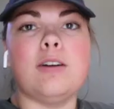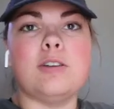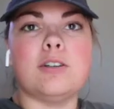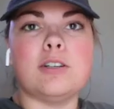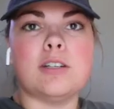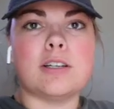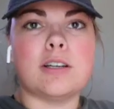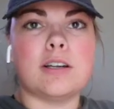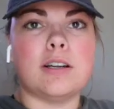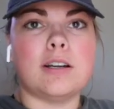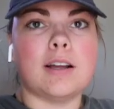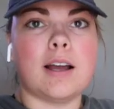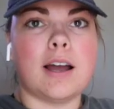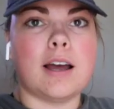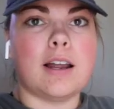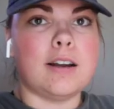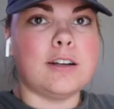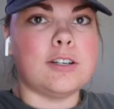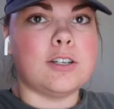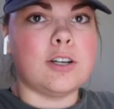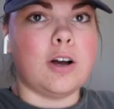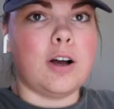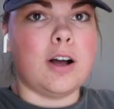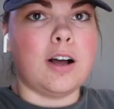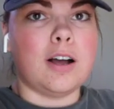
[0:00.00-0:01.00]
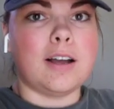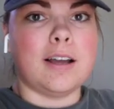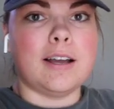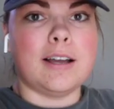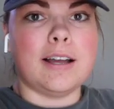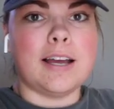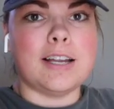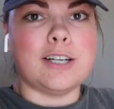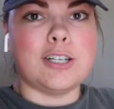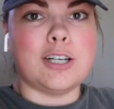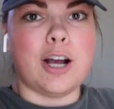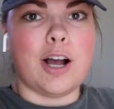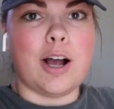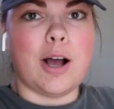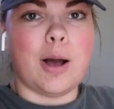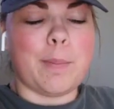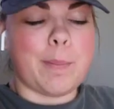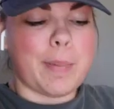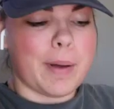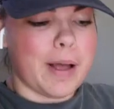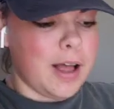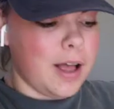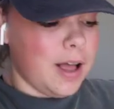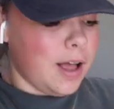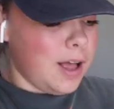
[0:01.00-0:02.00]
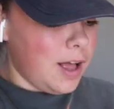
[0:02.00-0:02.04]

I was just gonna kind of talk and catch up.